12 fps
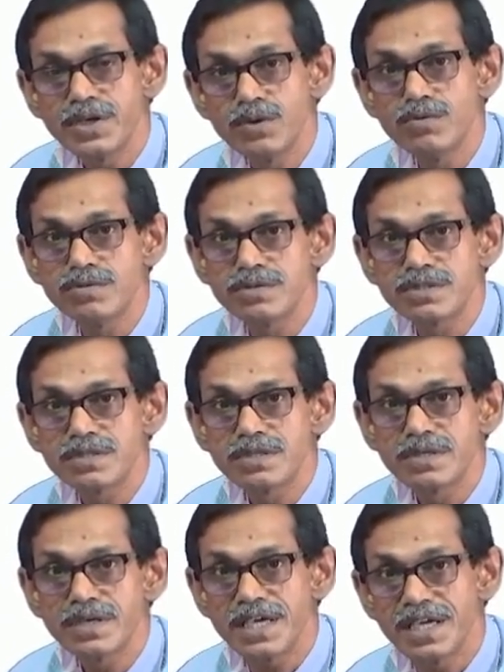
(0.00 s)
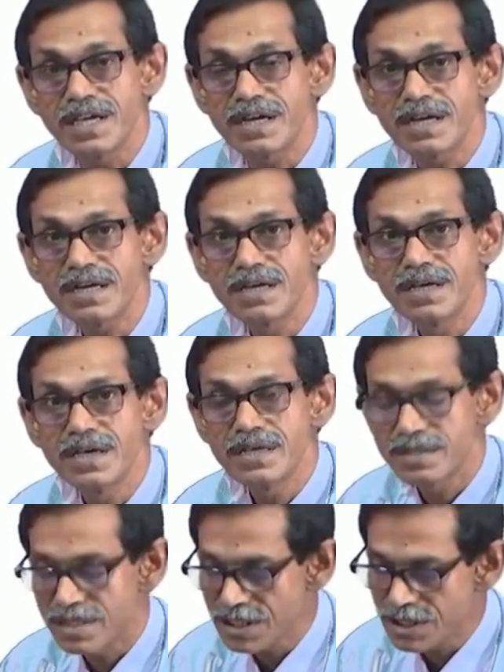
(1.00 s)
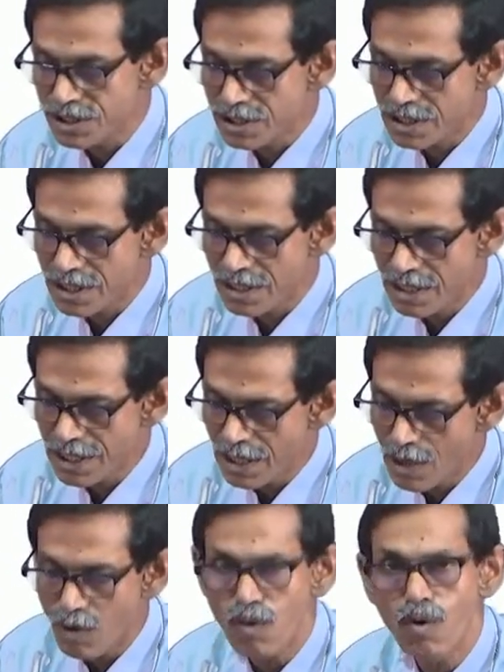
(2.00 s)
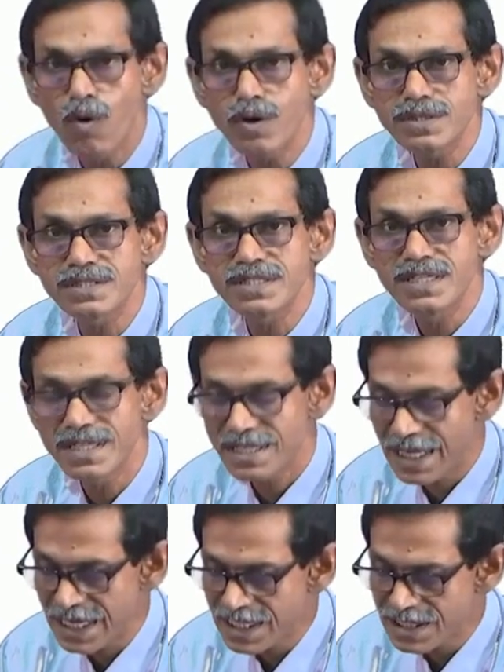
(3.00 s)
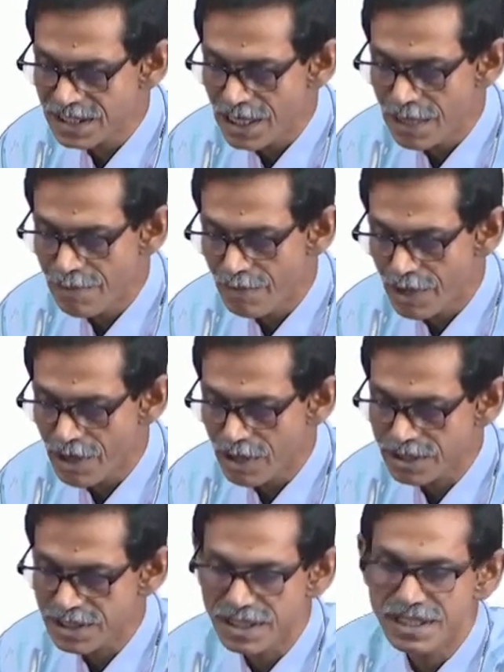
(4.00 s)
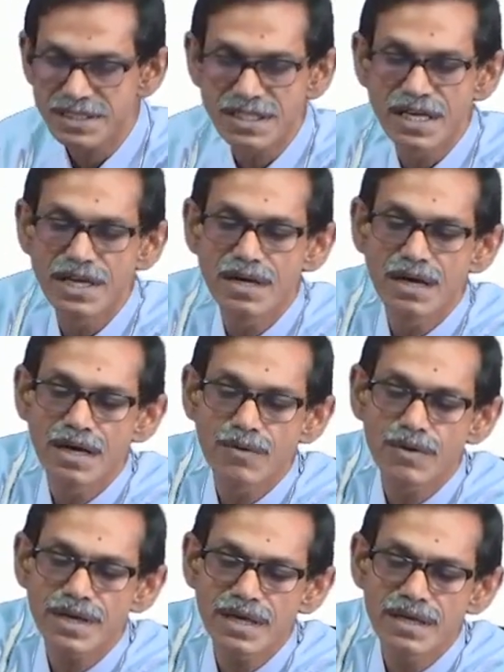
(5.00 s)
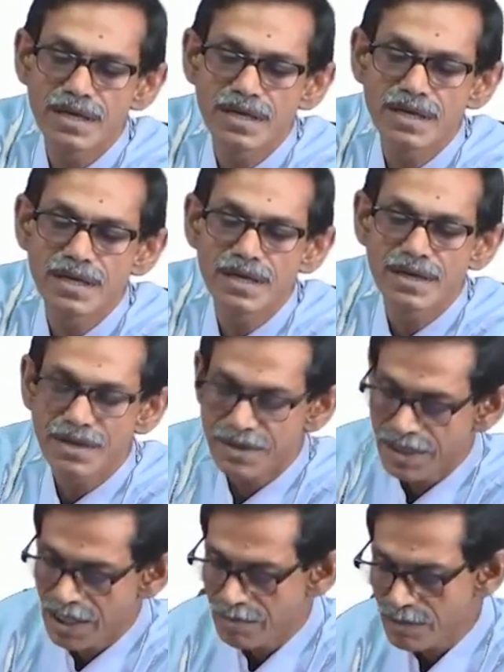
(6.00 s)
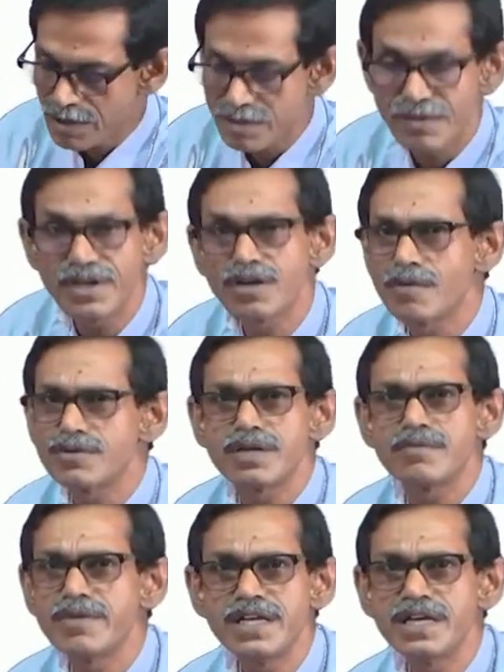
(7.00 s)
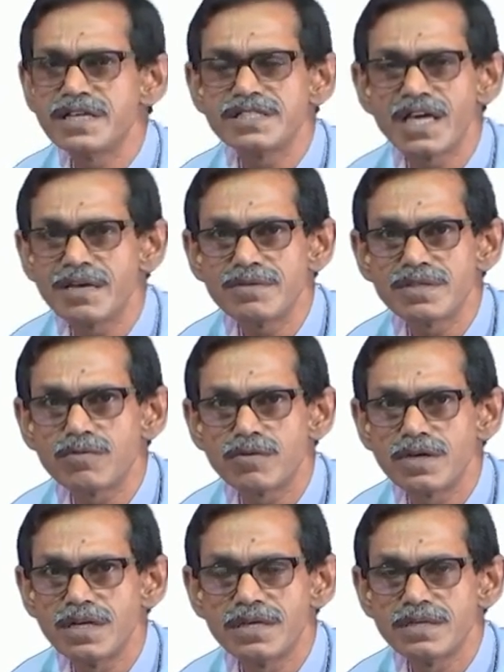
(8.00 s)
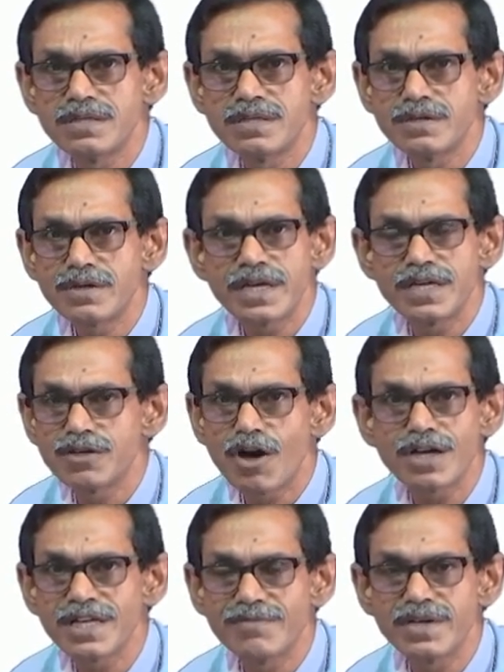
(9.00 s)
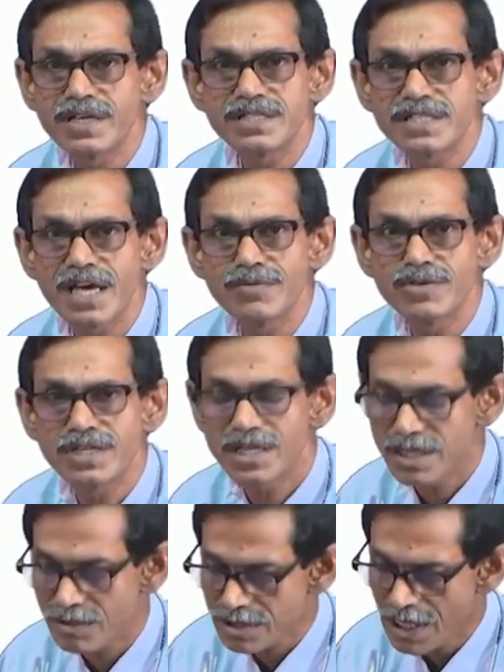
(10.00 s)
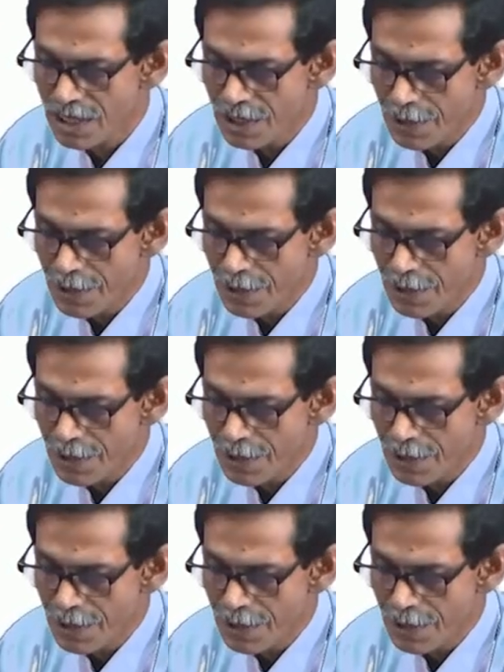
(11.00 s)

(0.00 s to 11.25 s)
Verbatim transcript: use here, this is generally horseradish peroxidase, okay. Name is very common, there are many enzymes in the world, okay. Not every enzyme we can use,